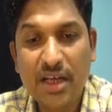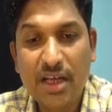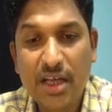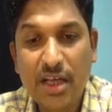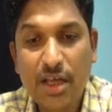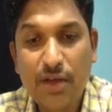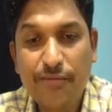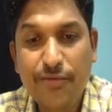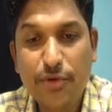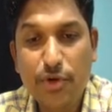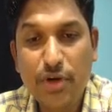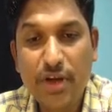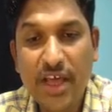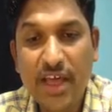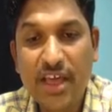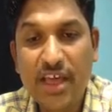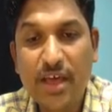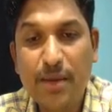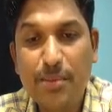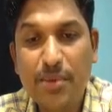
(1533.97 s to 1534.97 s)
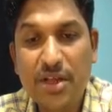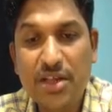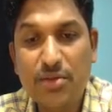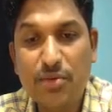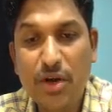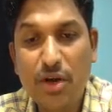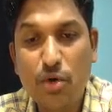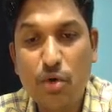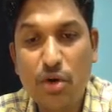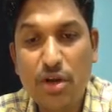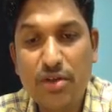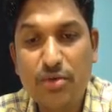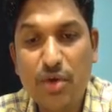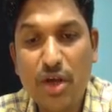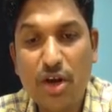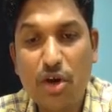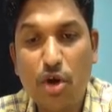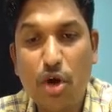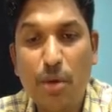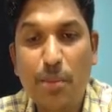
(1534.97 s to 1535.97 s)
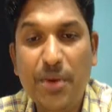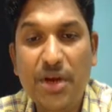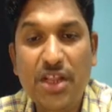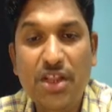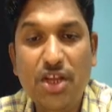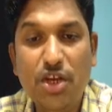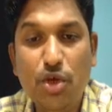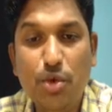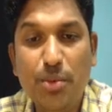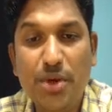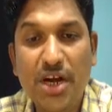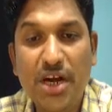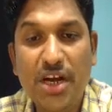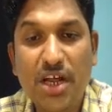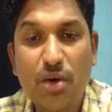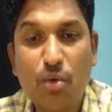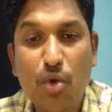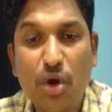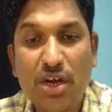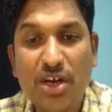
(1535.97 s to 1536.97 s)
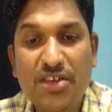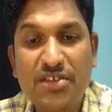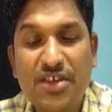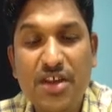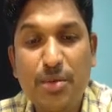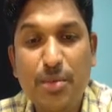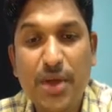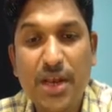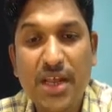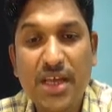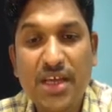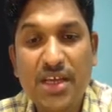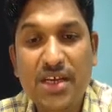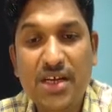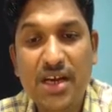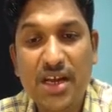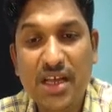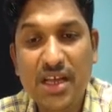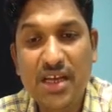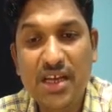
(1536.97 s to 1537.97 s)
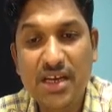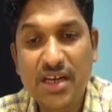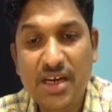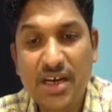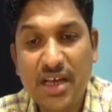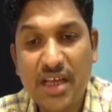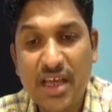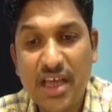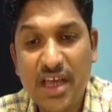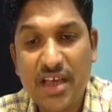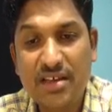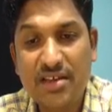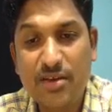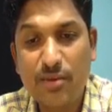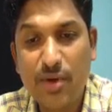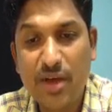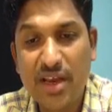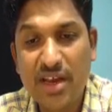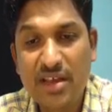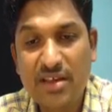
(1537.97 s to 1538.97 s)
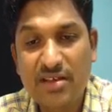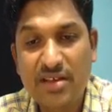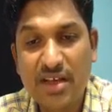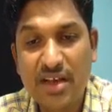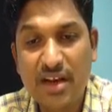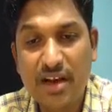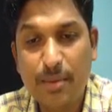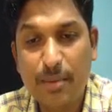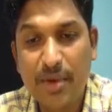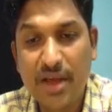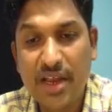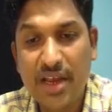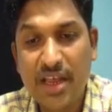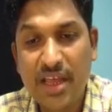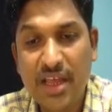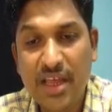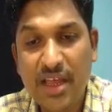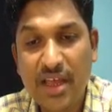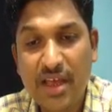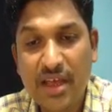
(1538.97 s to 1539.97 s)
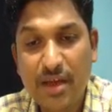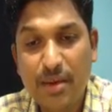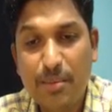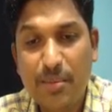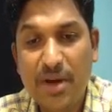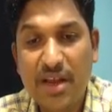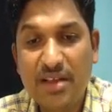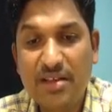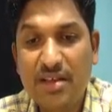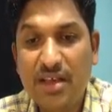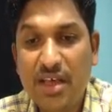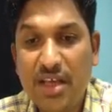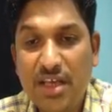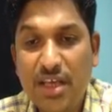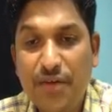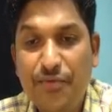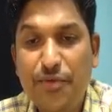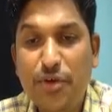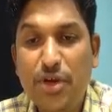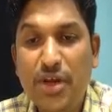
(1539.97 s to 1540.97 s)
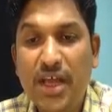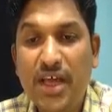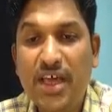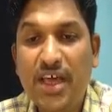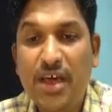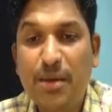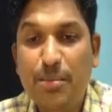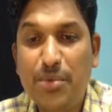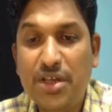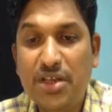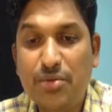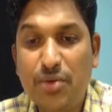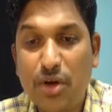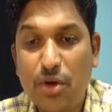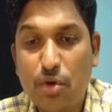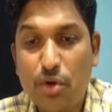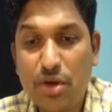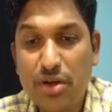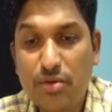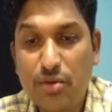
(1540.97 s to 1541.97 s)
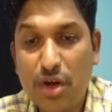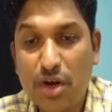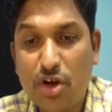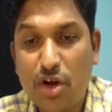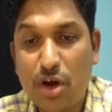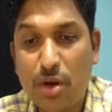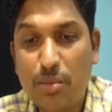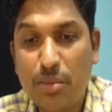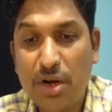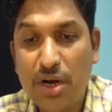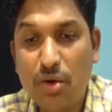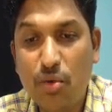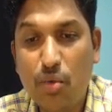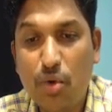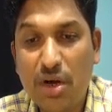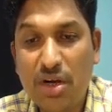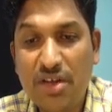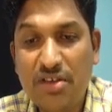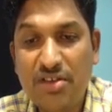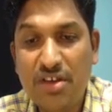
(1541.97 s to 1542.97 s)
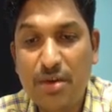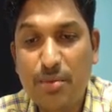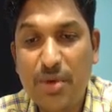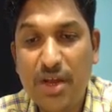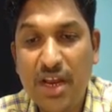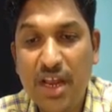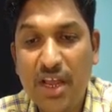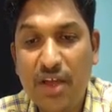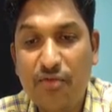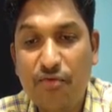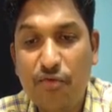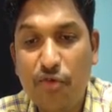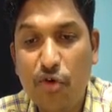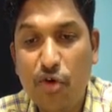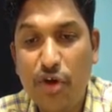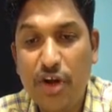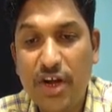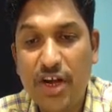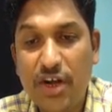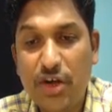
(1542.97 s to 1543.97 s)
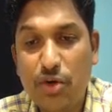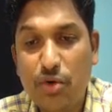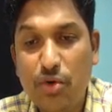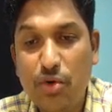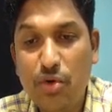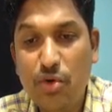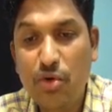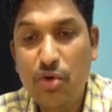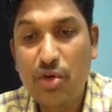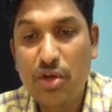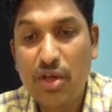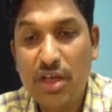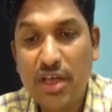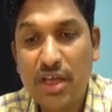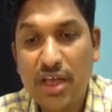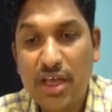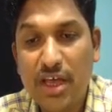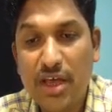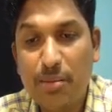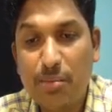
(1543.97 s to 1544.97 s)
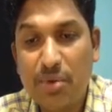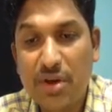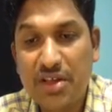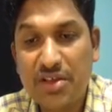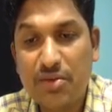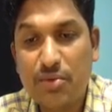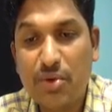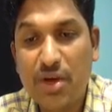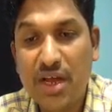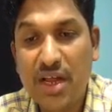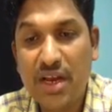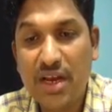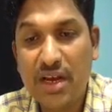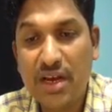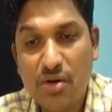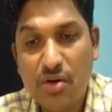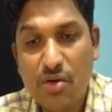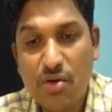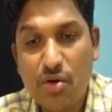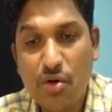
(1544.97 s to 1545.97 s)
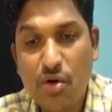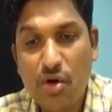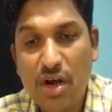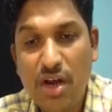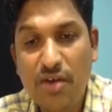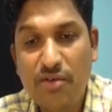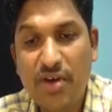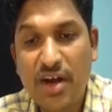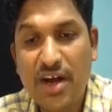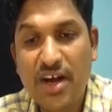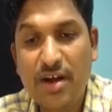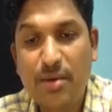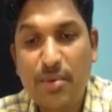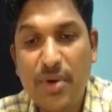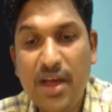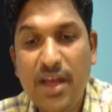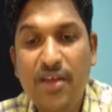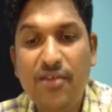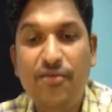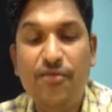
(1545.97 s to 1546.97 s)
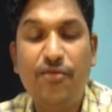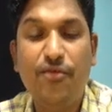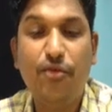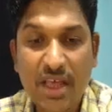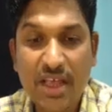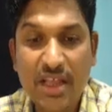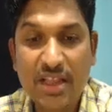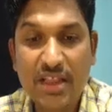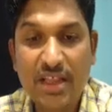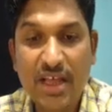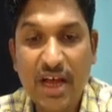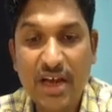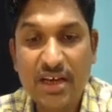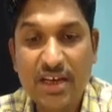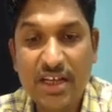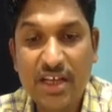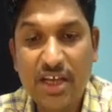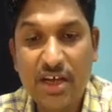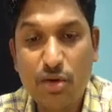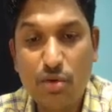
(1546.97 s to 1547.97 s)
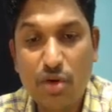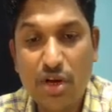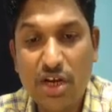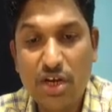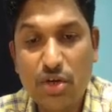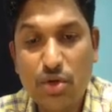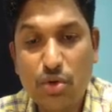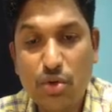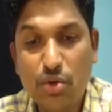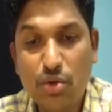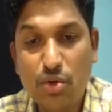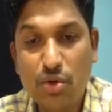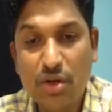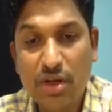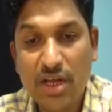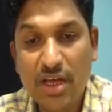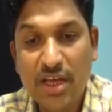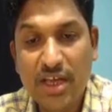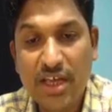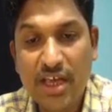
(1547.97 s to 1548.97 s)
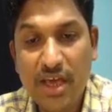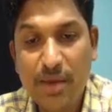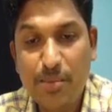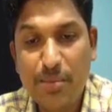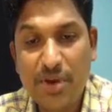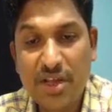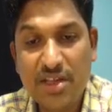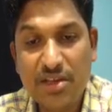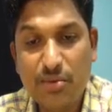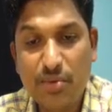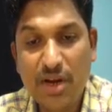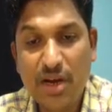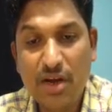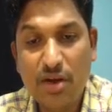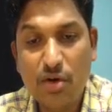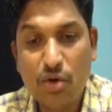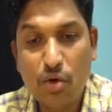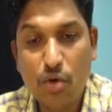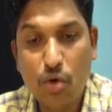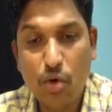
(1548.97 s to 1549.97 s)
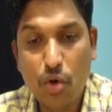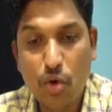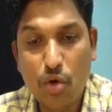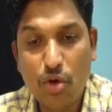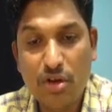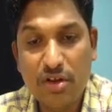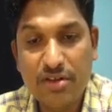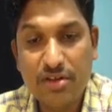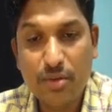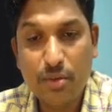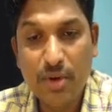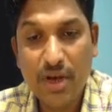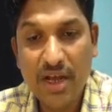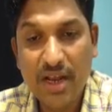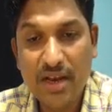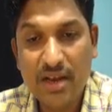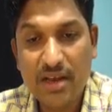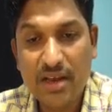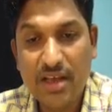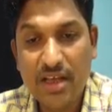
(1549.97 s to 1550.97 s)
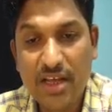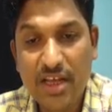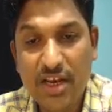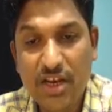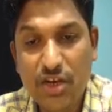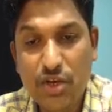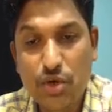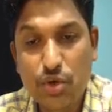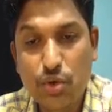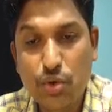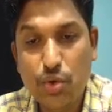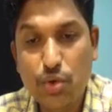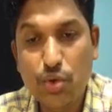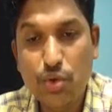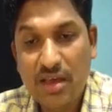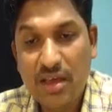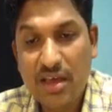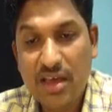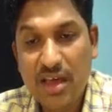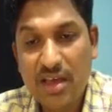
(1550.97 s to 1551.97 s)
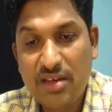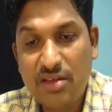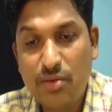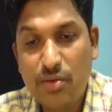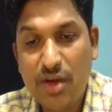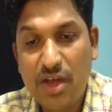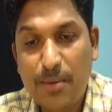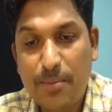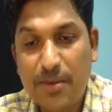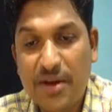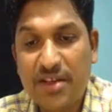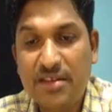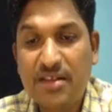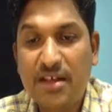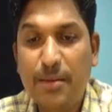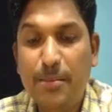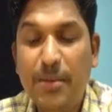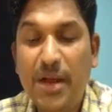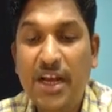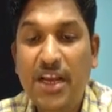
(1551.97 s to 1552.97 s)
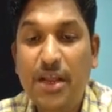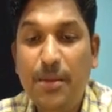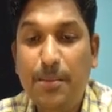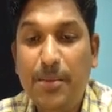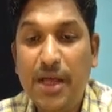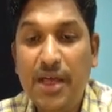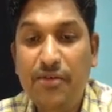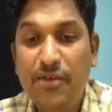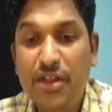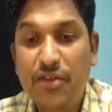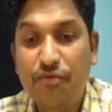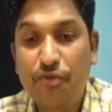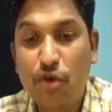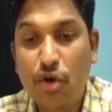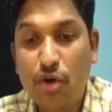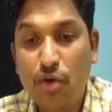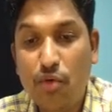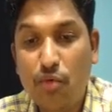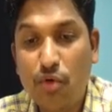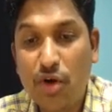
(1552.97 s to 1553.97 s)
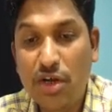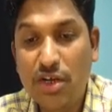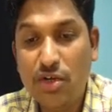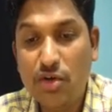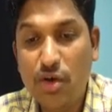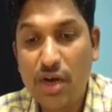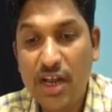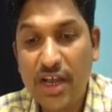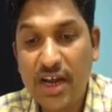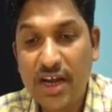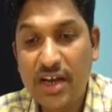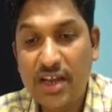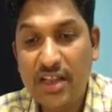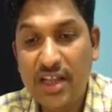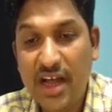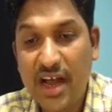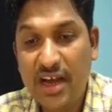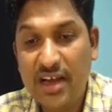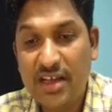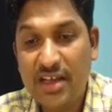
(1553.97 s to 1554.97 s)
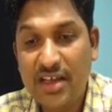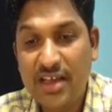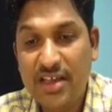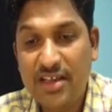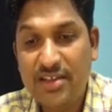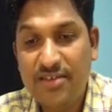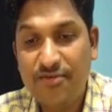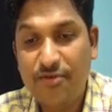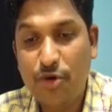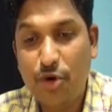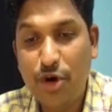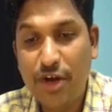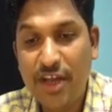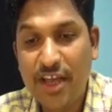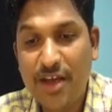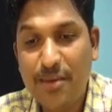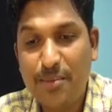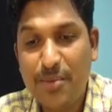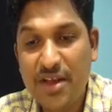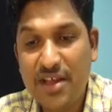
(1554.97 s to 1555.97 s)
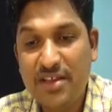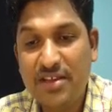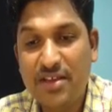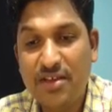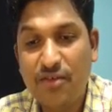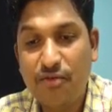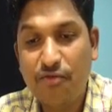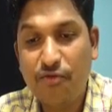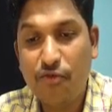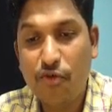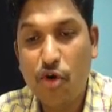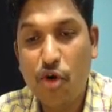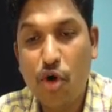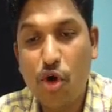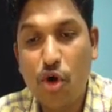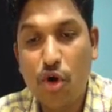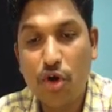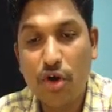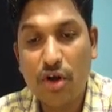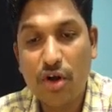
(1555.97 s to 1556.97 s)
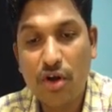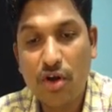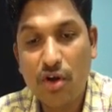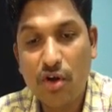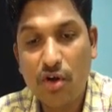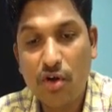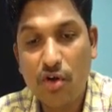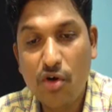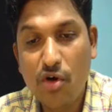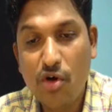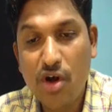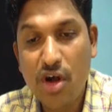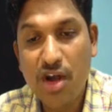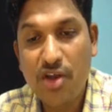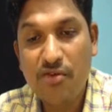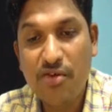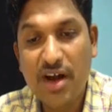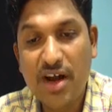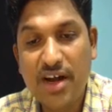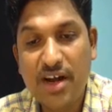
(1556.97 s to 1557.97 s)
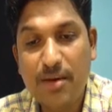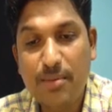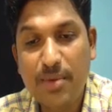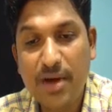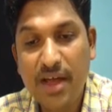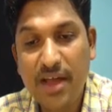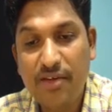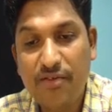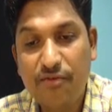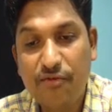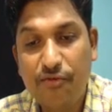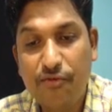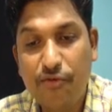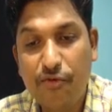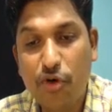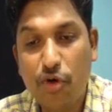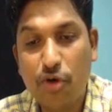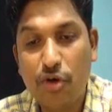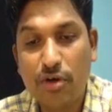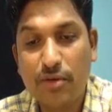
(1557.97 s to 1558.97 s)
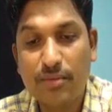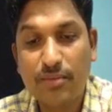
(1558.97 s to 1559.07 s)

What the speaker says: If you take k plus 1 whole square common in the numerator, what is remaining here? Here k square is remaining plus, if you take k plus 1 whole square common, what is remaining? 4 into k plus 1 whole divided by 4. That equal to k plus 1 whole square into k square plus, multiply with 4, what you will get? That is 4k plus 4 whole divided by 4.